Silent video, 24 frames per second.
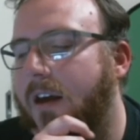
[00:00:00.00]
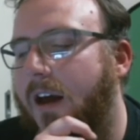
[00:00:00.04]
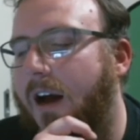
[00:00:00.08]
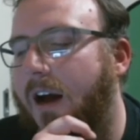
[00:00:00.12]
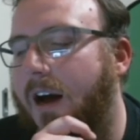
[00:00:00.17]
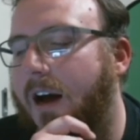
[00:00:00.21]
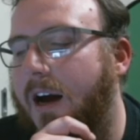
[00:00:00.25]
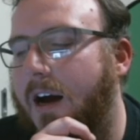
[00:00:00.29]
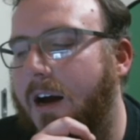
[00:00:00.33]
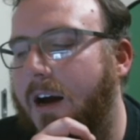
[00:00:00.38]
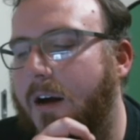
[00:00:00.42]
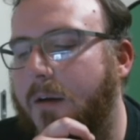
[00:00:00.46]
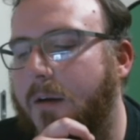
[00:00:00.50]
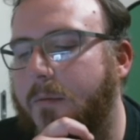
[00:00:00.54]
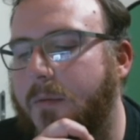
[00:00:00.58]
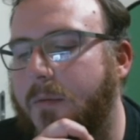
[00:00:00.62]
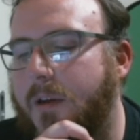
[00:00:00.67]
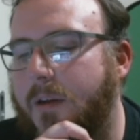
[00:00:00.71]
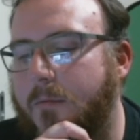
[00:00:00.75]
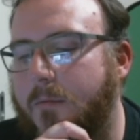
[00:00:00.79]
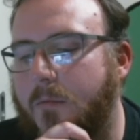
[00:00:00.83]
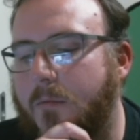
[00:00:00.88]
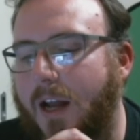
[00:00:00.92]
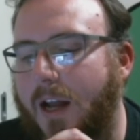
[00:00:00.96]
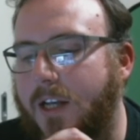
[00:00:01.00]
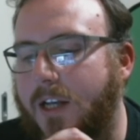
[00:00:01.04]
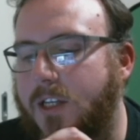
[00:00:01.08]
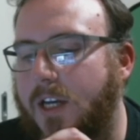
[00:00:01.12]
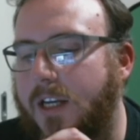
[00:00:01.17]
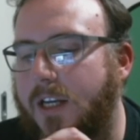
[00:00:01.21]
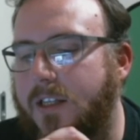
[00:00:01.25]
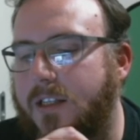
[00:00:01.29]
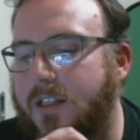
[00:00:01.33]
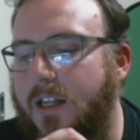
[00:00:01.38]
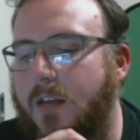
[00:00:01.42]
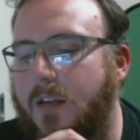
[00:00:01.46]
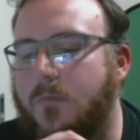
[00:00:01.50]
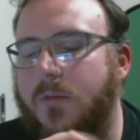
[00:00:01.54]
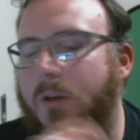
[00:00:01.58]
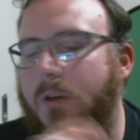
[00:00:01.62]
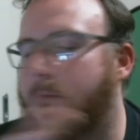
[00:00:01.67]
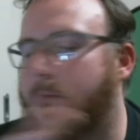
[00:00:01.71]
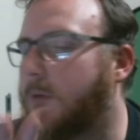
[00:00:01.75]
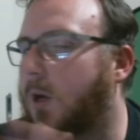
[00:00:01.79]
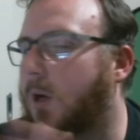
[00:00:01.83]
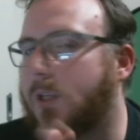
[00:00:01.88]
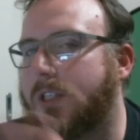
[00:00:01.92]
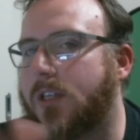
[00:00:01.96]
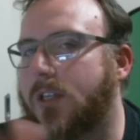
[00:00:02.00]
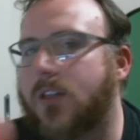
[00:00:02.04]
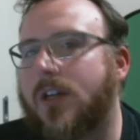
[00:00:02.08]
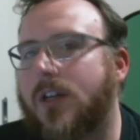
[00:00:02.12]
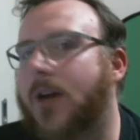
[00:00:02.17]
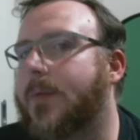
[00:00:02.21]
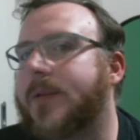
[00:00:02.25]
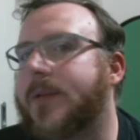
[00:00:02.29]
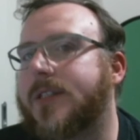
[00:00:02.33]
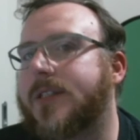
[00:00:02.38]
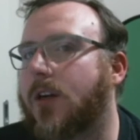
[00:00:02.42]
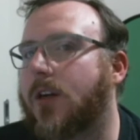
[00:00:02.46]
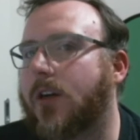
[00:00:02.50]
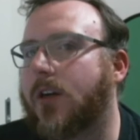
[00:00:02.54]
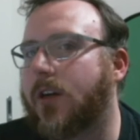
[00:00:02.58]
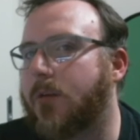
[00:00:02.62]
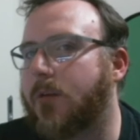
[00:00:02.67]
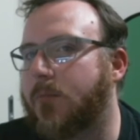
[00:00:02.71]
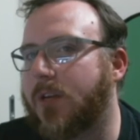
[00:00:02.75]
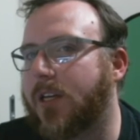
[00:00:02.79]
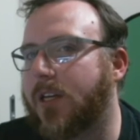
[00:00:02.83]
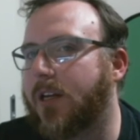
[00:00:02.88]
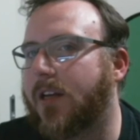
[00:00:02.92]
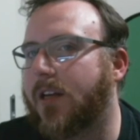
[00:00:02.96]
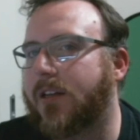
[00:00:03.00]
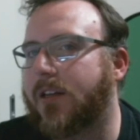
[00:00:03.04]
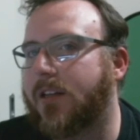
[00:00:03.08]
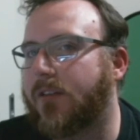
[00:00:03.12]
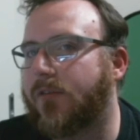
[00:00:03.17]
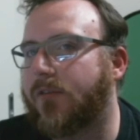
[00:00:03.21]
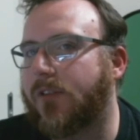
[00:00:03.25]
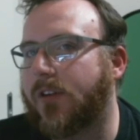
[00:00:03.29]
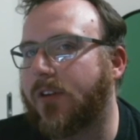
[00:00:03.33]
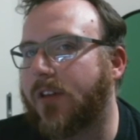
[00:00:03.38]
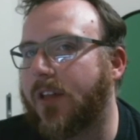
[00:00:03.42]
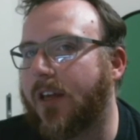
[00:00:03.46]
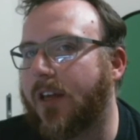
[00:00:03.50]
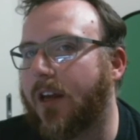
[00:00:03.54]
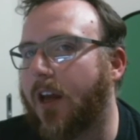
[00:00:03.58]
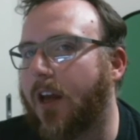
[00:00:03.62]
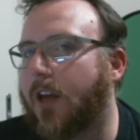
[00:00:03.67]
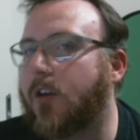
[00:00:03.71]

It might change then, but most of the time it's not going to be a different thing,